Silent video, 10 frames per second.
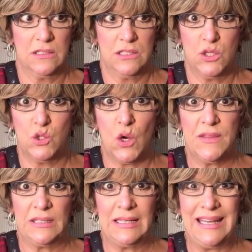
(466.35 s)
to
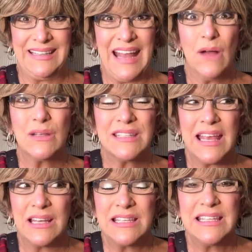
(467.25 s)
join the league. Now it's
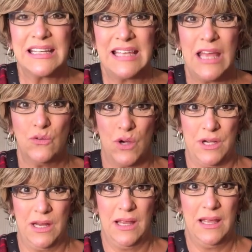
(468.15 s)
like 600.